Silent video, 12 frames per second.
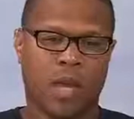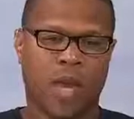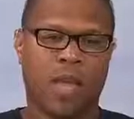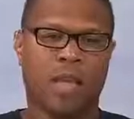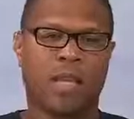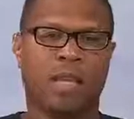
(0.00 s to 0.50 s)

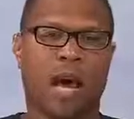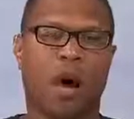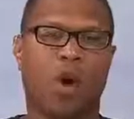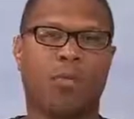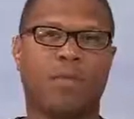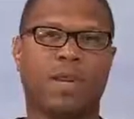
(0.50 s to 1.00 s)
And this, I
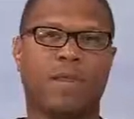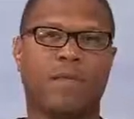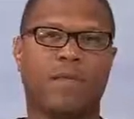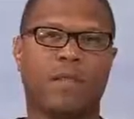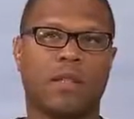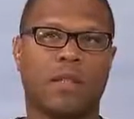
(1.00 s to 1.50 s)
hope,
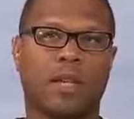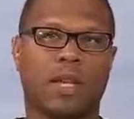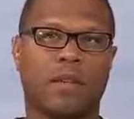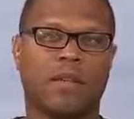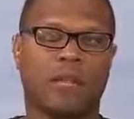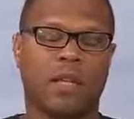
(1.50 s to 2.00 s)
gives
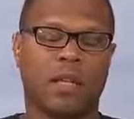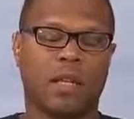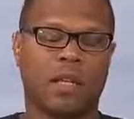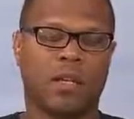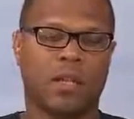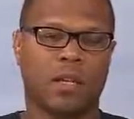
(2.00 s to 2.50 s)
the
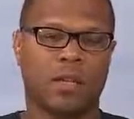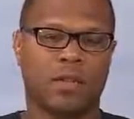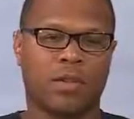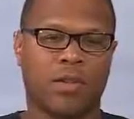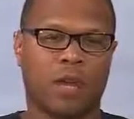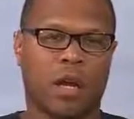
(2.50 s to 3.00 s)

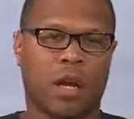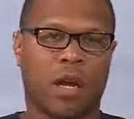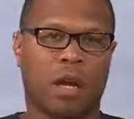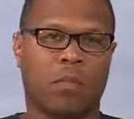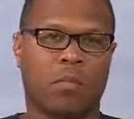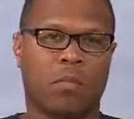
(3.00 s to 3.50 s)
listeners
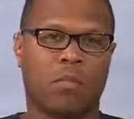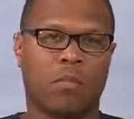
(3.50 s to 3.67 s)
an